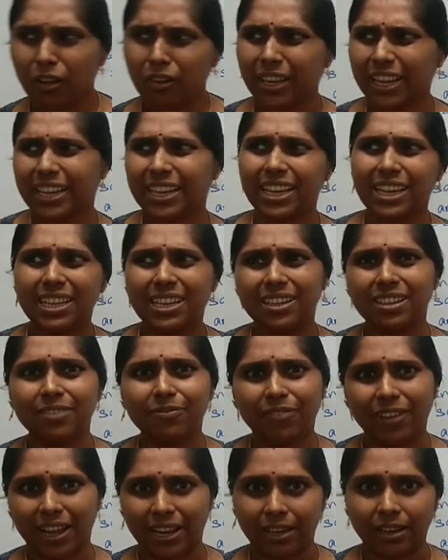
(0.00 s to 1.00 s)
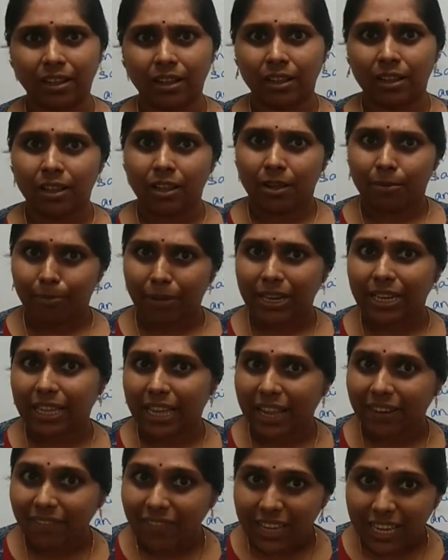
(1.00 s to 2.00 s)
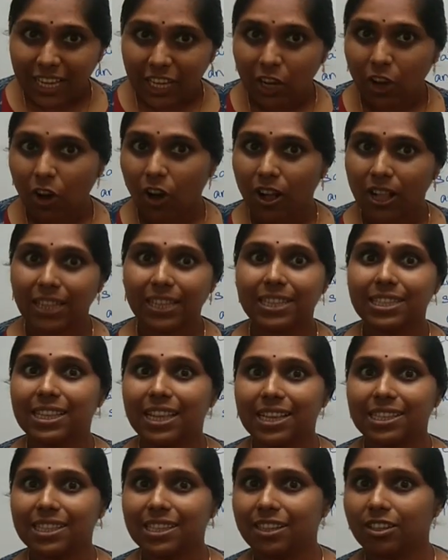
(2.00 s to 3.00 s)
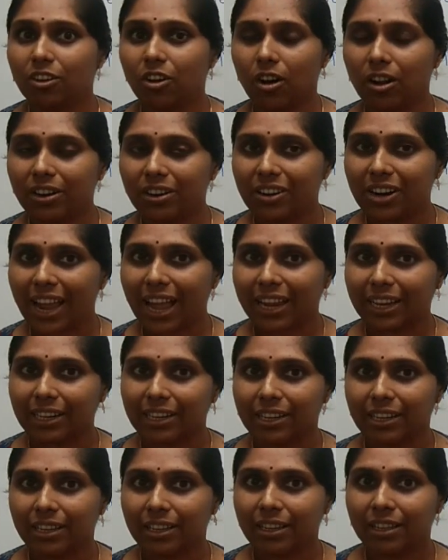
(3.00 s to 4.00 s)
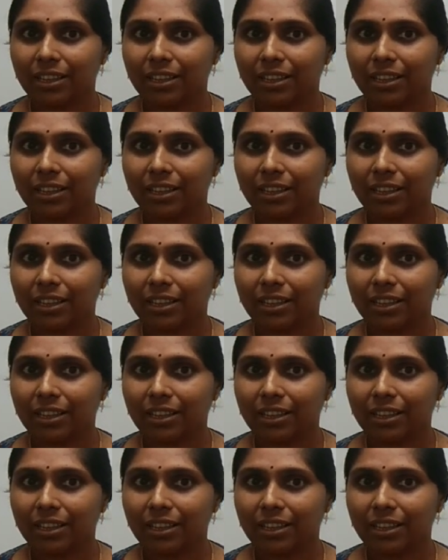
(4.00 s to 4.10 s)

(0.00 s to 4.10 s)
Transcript: Okay, till here fine. But can we call this as a contract?